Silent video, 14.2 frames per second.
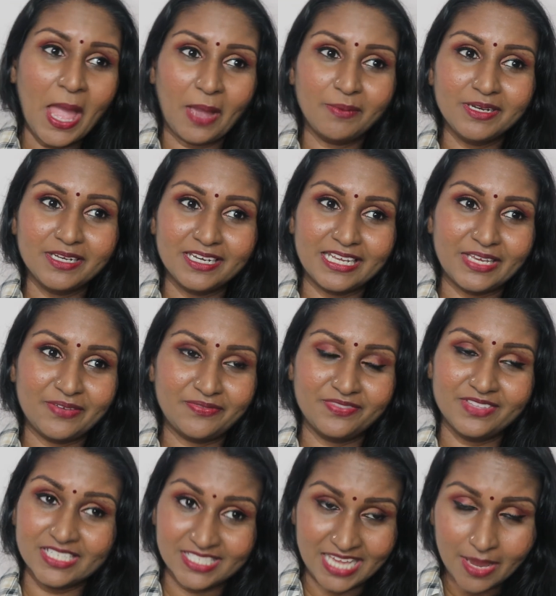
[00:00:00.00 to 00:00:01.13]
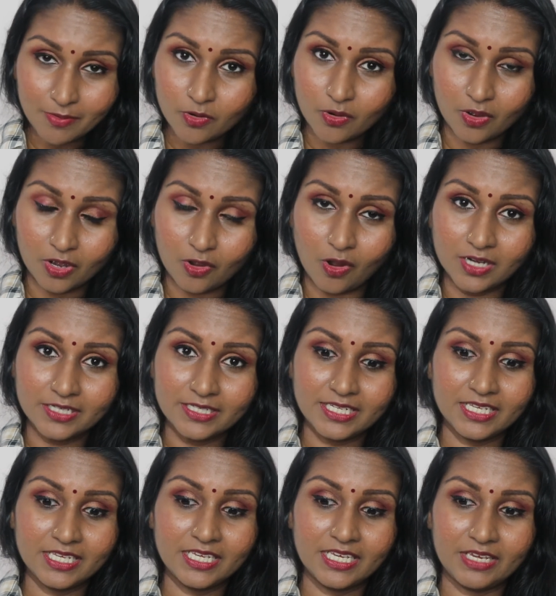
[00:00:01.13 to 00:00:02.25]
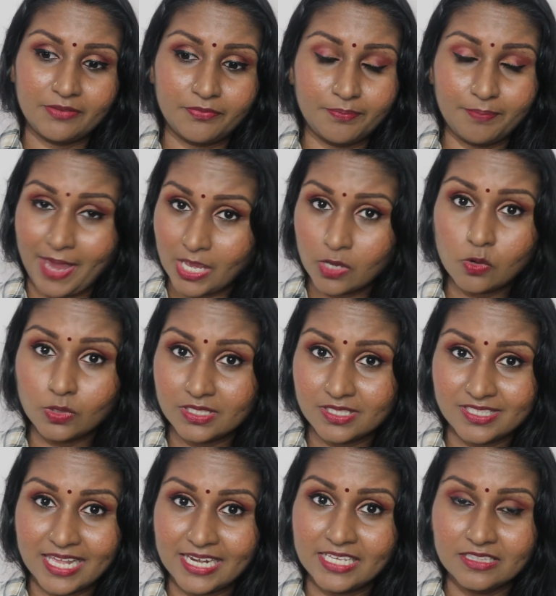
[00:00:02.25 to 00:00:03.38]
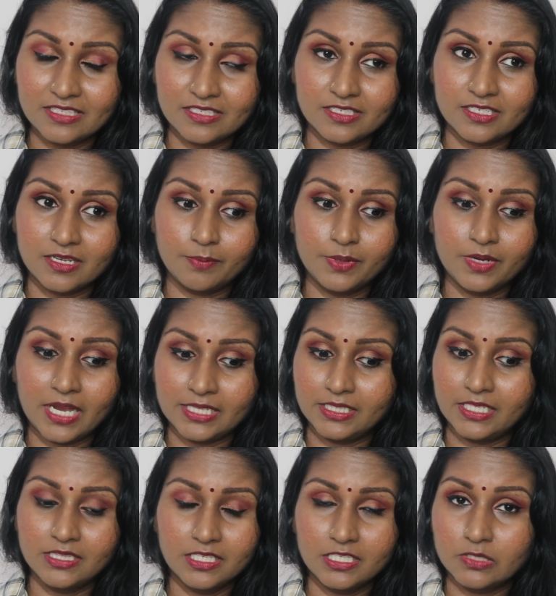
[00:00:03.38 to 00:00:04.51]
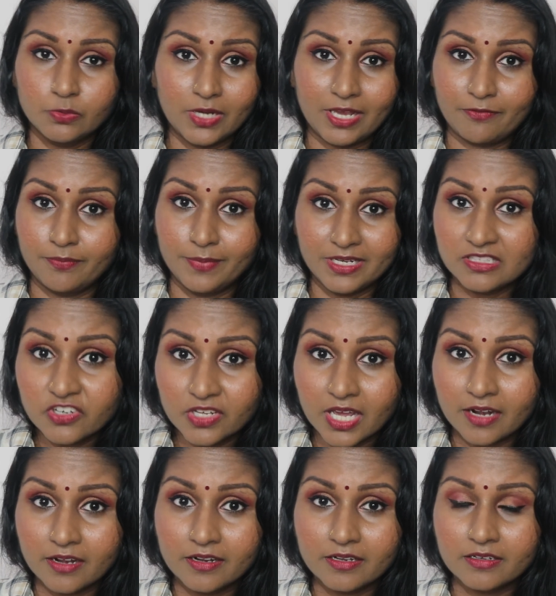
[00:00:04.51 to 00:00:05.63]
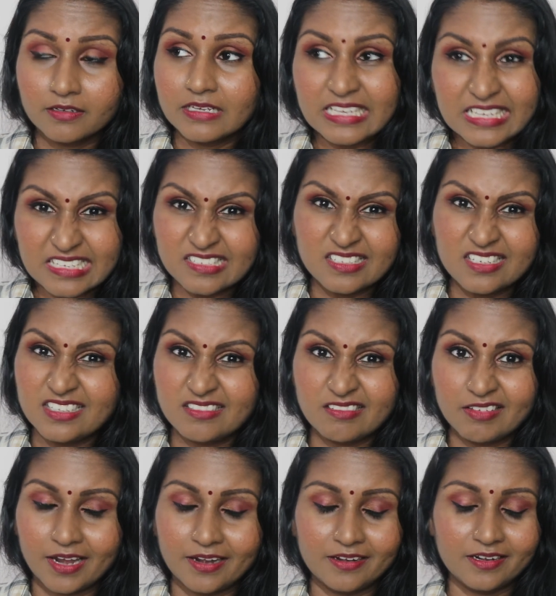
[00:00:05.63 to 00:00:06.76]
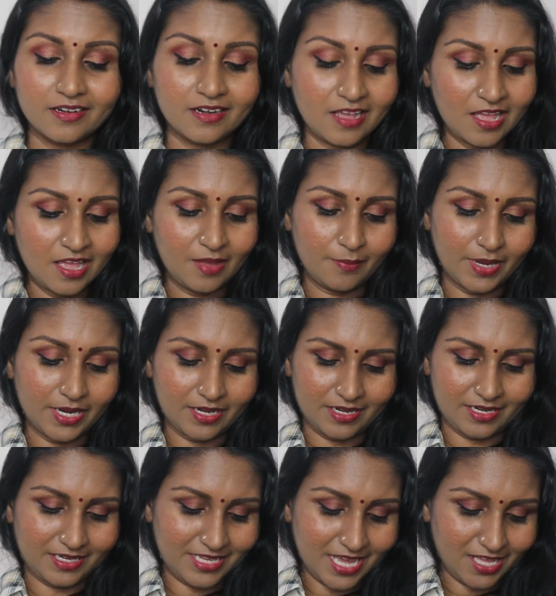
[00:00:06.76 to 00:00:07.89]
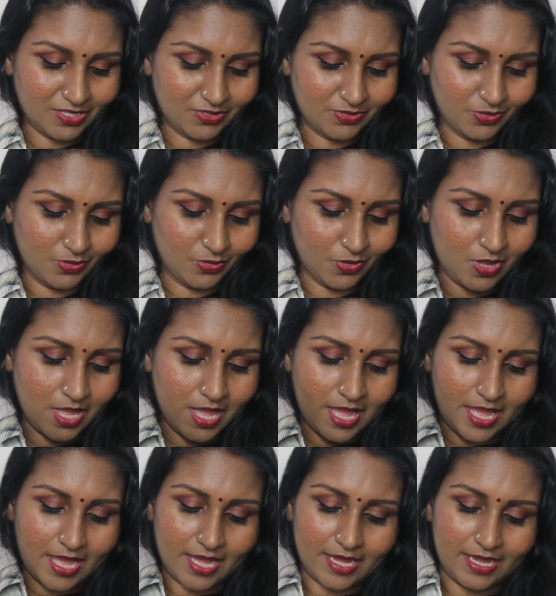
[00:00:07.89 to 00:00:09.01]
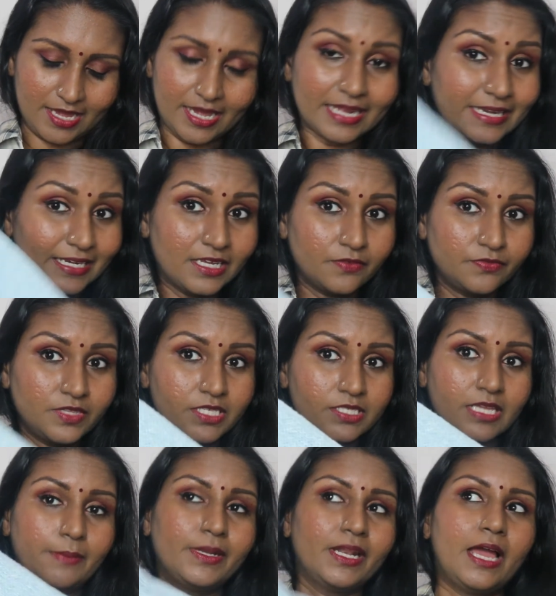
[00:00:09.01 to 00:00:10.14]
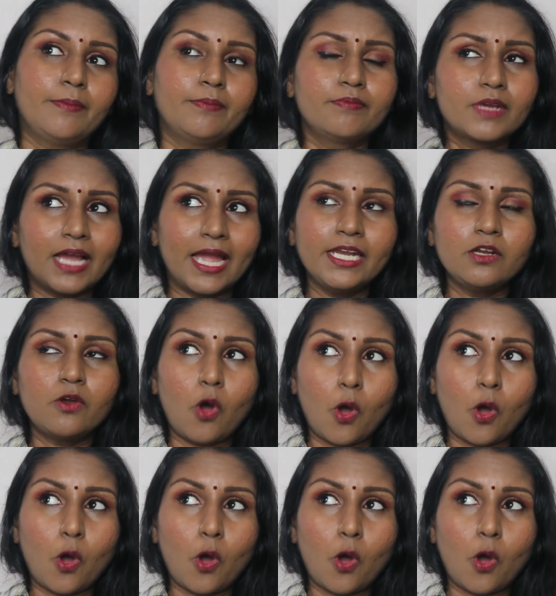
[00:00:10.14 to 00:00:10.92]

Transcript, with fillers: I mean if the same quality if Mango is selling this jumper I think this would have been 300 easily 300 but yeah so I love this I mean I'm kind of